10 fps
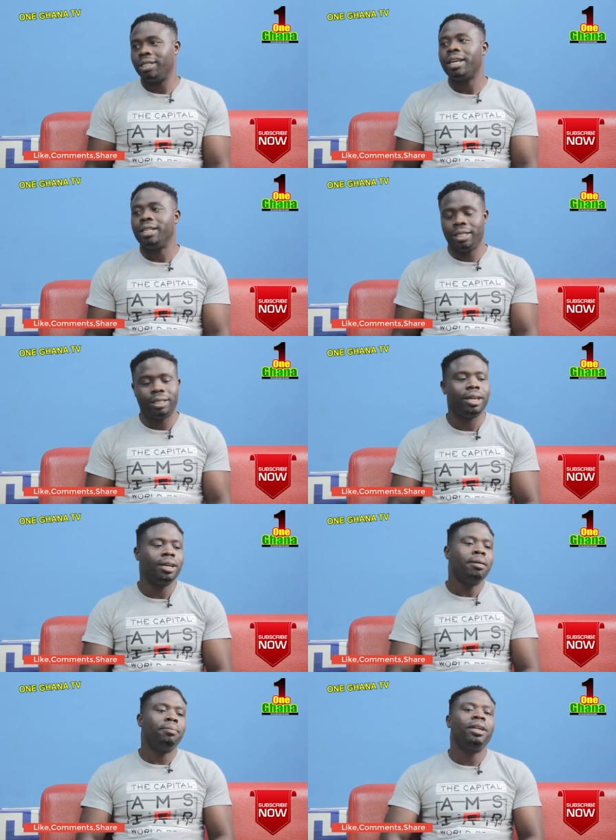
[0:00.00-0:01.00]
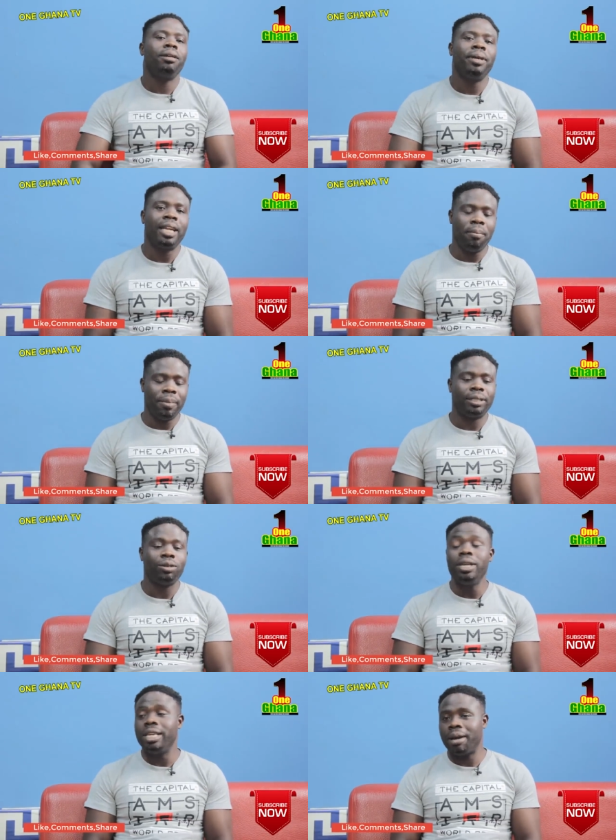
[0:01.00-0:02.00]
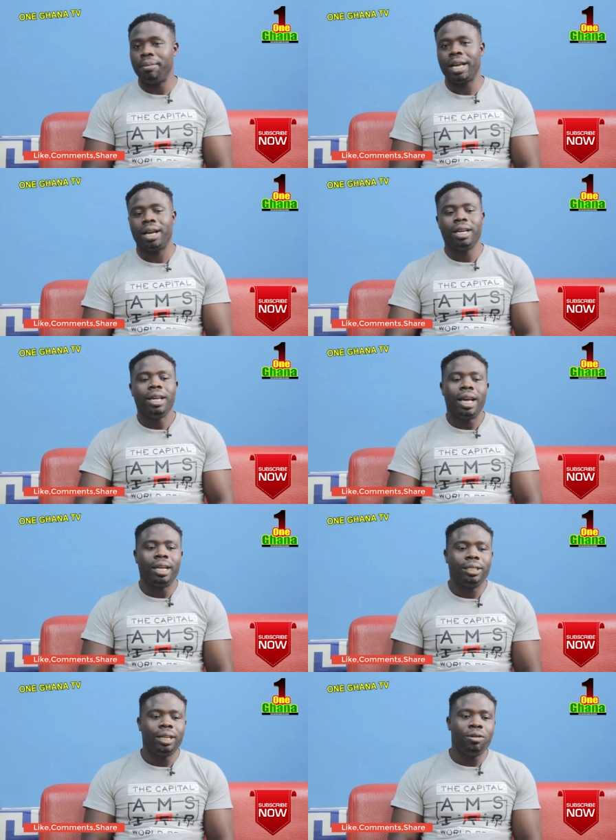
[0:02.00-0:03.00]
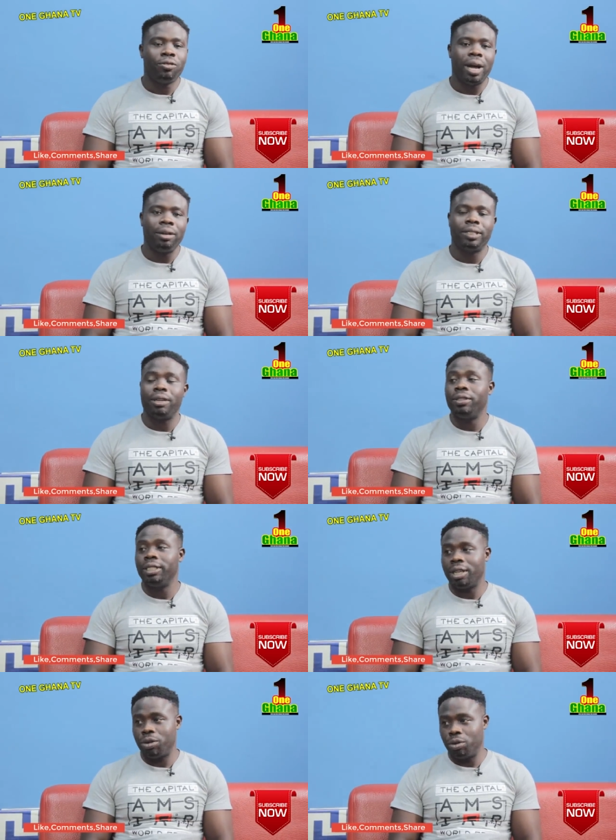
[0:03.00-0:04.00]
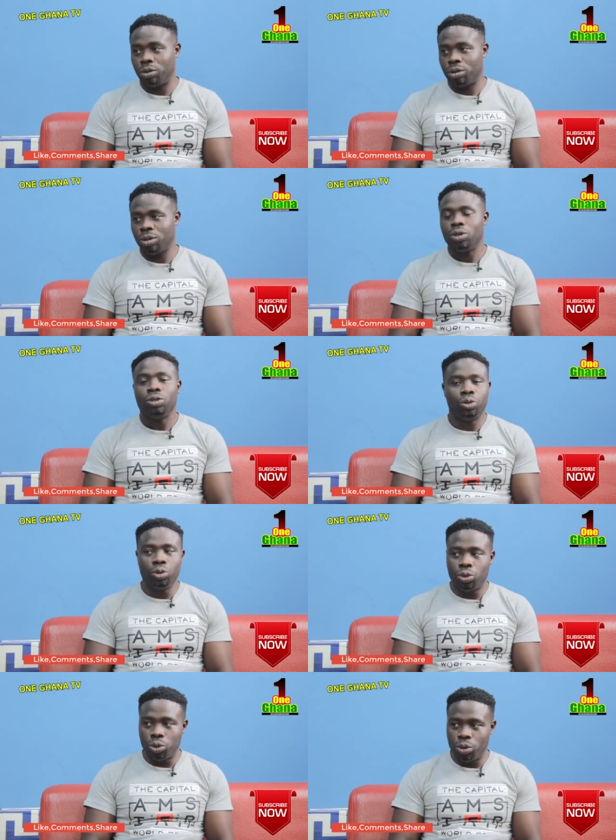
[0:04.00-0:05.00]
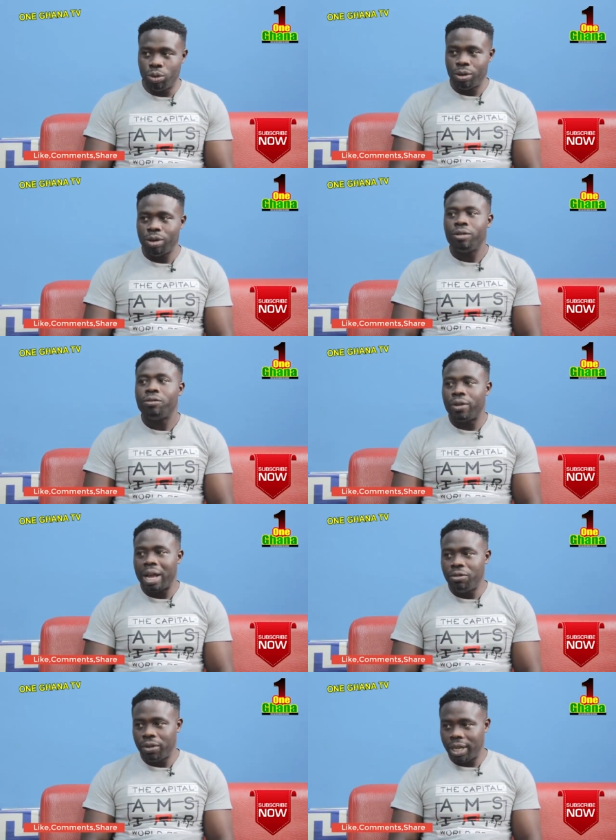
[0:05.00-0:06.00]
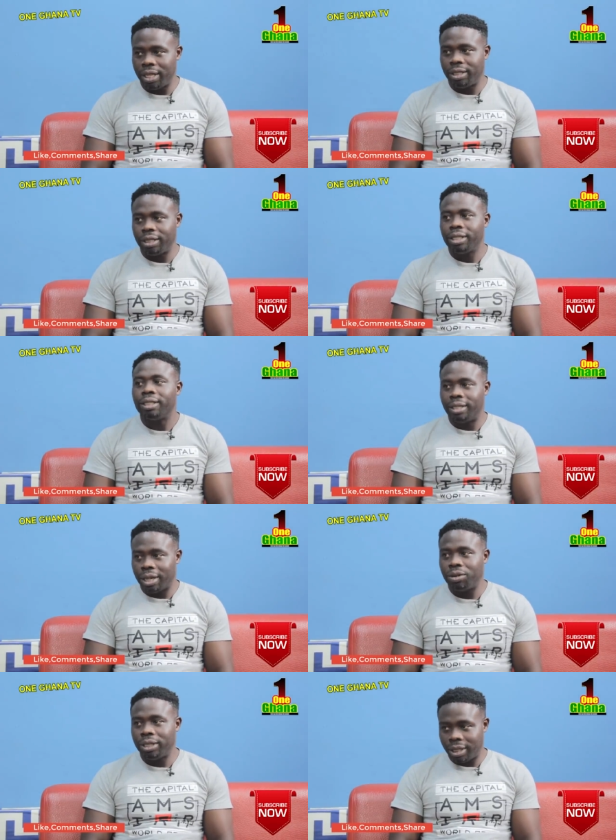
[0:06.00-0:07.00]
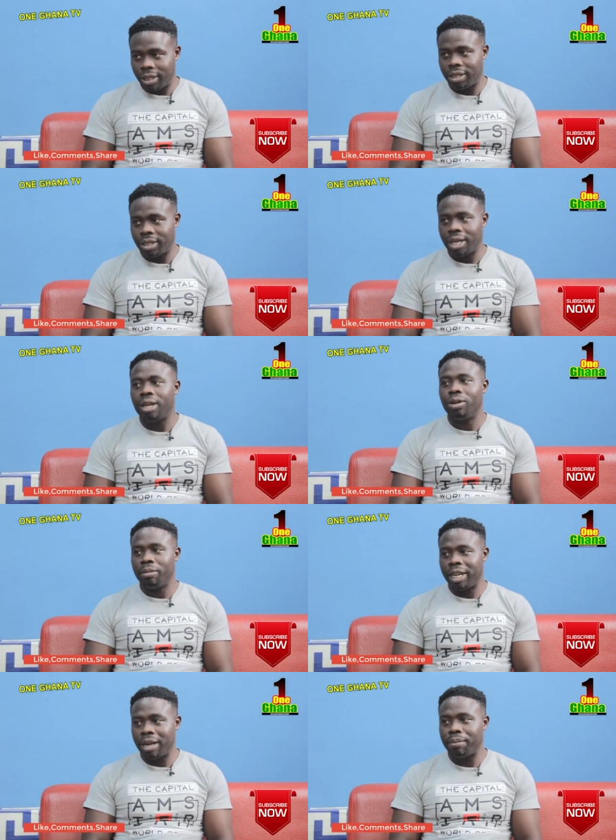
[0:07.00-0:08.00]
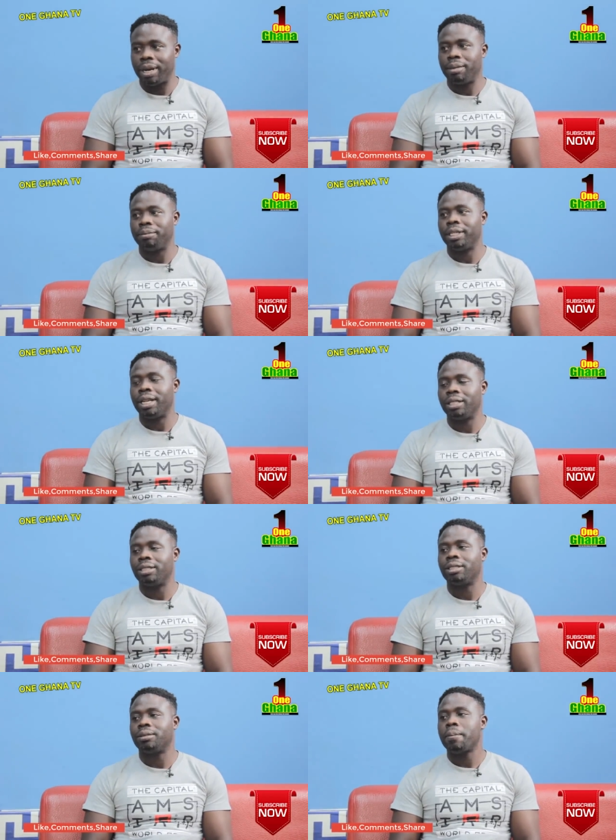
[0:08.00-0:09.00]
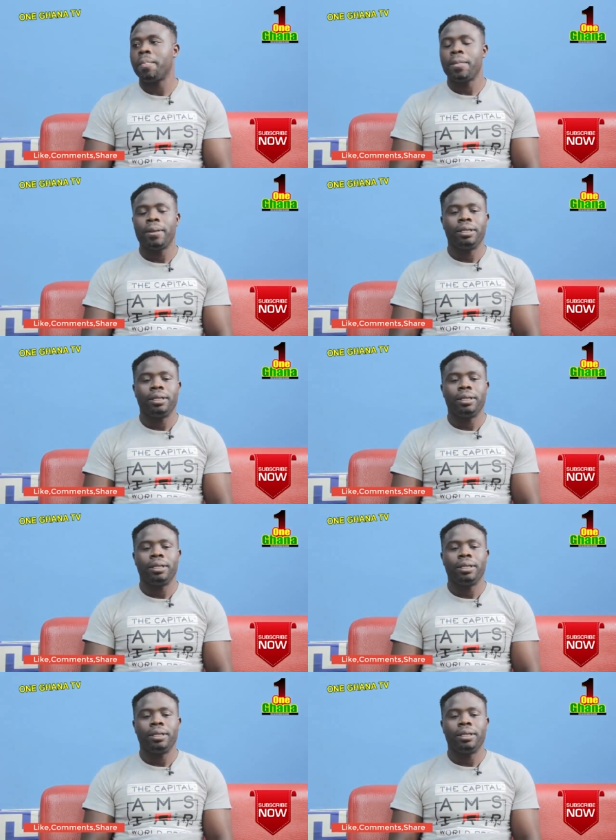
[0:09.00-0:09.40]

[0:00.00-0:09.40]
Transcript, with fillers: I think say me number so hia me a zero five seven zero two two five eight zero six. I don't know my number. Say susu ba ko.